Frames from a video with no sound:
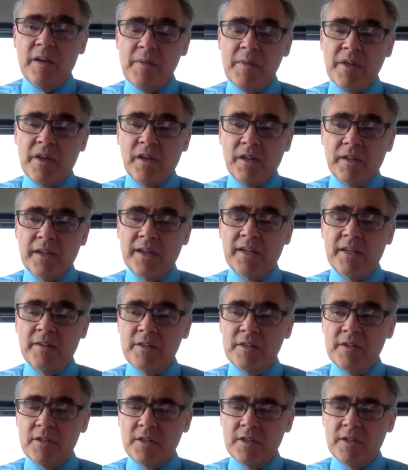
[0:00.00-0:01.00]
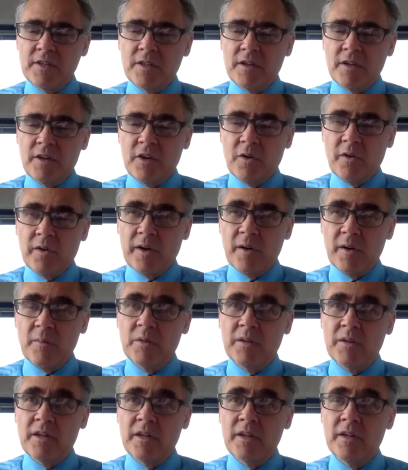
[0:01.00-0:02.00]
I mean, the collective is an
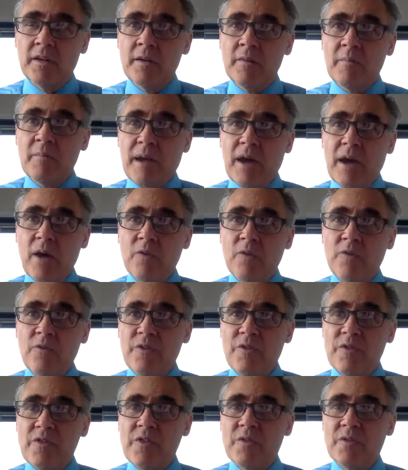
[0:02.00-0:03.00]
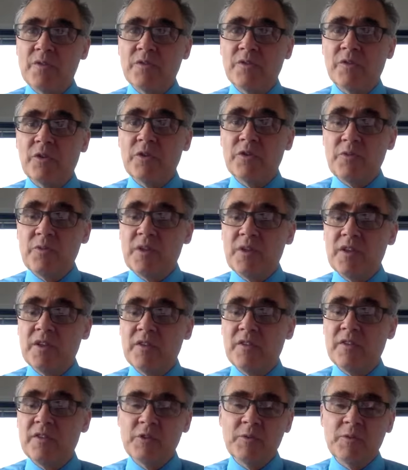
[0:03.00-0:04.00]
incredibly powerful thing that results from the
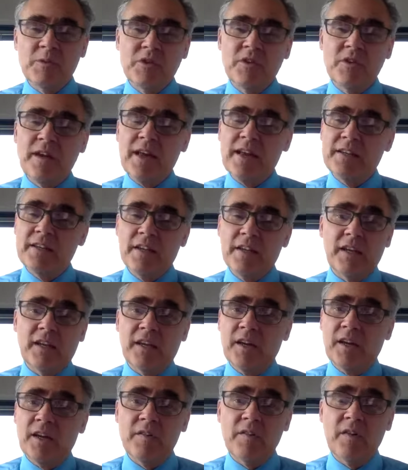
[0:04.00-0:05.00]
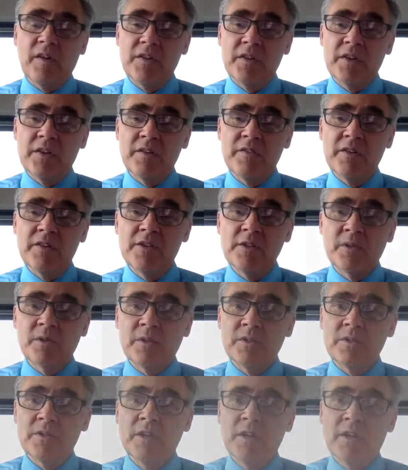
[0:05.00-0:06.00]
individuals, but you got to take care of all the individuals.